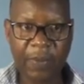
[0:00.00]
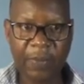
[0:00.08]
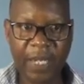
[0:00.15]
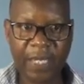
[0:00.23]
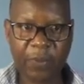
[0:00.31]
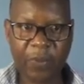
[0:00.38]

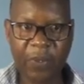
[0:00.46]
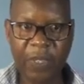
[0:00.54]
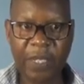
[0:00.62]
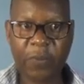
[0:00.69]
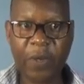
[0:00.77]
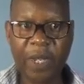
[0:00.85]
But
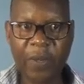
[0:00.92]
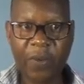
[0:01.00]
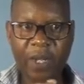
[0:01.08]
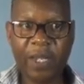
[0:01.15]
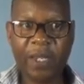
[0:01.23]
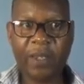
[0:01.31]
when we
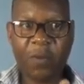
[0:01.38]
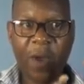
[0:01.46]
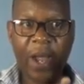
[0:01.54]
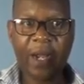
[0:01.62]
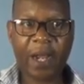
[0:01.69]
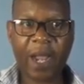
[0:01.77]
need
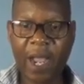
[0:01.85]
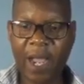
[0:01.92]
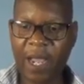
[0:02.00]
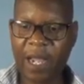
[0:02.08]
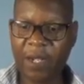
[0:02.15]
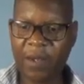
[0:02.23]
one
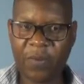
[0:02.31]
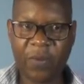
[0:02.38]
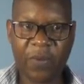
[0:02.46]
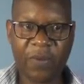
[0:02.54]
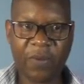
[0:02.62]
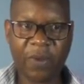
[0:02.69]
car, we
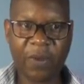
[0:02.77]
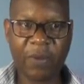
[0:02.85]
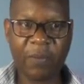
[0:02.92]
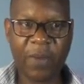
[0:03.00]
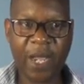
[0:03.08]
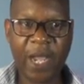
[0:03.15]
will
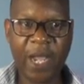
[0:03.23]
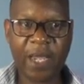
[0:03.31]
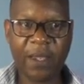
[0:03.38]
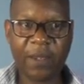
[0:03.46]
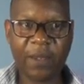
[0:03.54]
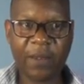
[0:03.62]
buy